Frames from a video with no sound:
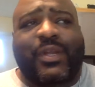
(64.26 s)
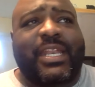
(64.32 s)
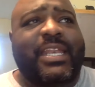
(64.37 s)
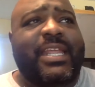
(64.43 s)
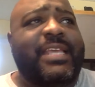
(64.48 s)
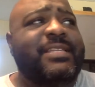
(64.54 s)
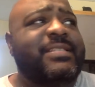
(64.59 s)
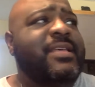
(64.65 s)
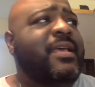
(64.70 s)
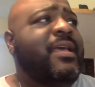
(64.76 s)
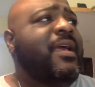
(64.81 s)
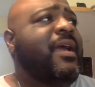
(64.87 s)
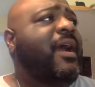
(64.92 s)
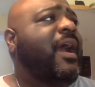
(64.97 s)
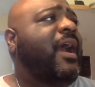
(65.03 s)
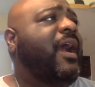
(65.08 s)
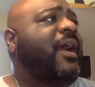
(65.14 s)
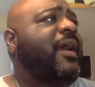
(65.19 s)
what it is.
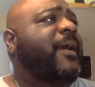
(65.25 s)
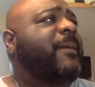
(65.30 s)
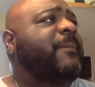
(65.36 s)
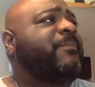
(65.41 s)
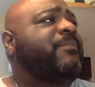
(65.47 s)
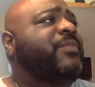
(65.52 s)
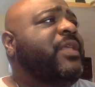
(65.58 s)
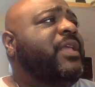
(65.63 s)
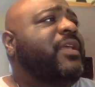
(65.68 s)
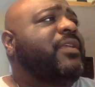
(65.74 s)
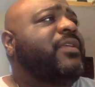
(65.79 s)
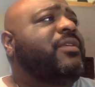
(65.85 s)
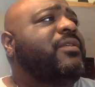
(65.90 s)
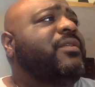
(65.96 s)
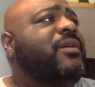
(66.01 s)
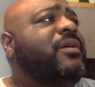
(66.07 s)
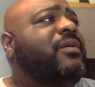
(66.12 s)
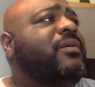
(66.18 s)

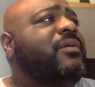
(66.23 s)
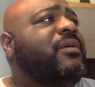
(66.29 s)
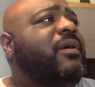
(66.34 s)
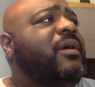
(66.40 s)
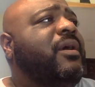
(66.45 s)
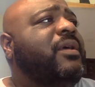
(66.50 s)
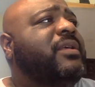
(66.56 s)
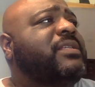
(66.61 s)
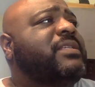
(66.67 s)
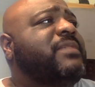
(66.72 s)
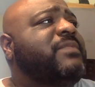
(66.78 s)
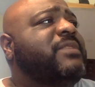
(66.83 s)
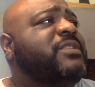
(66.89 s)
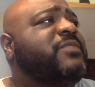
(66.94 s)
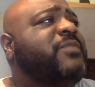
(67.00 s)
Something's